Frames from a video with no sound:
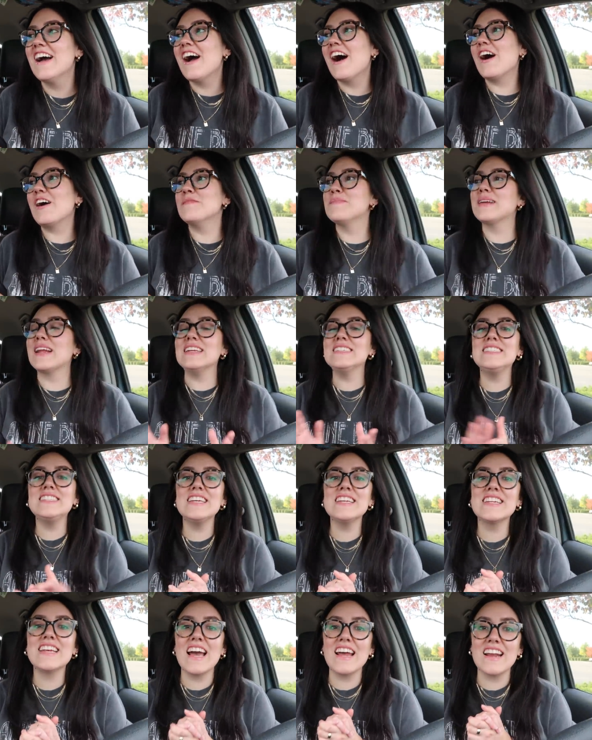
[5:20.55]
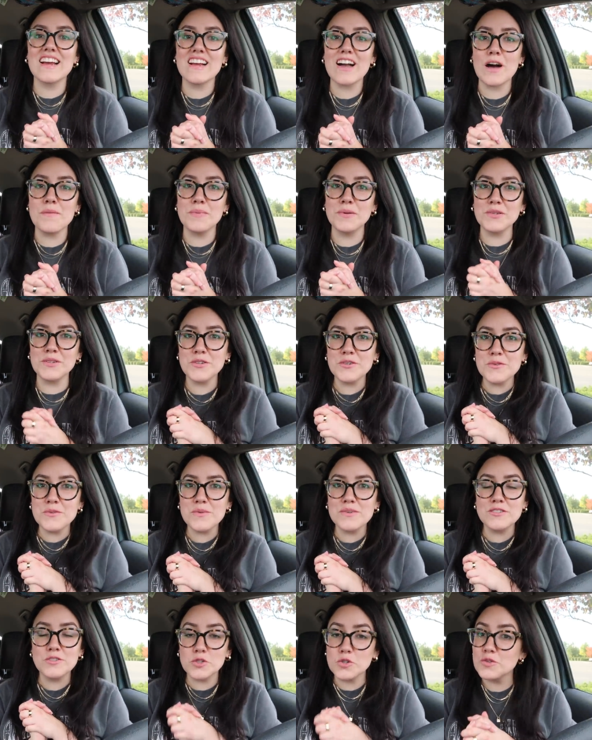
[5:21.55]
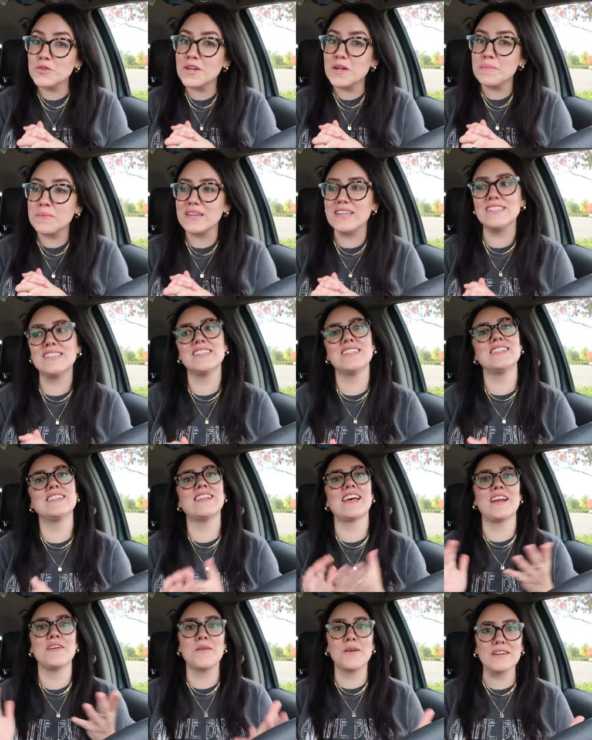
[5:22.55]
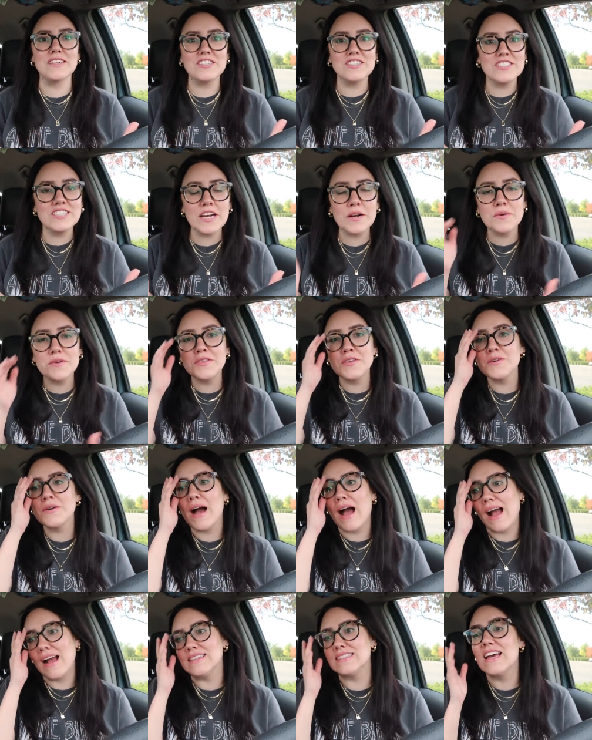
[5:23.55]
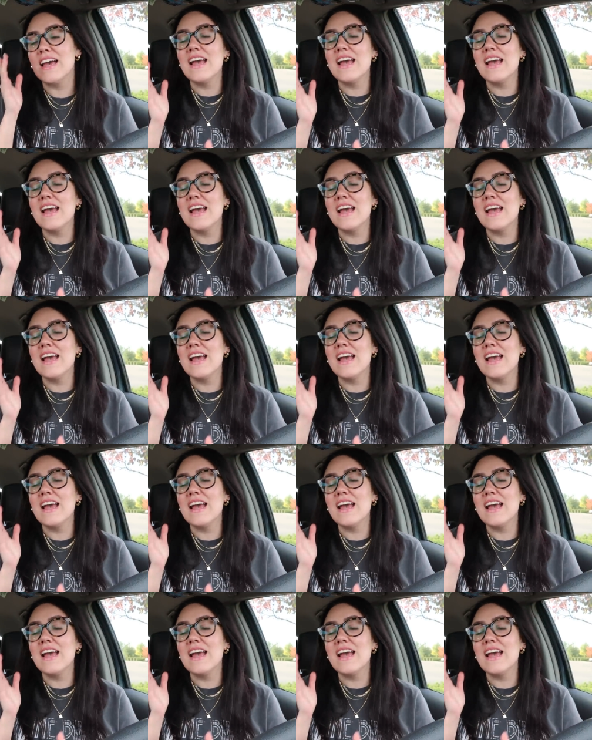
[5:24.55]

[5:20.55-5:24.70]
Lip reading: But I did get a couple new jewelry pieces that I wanted to share with you guys.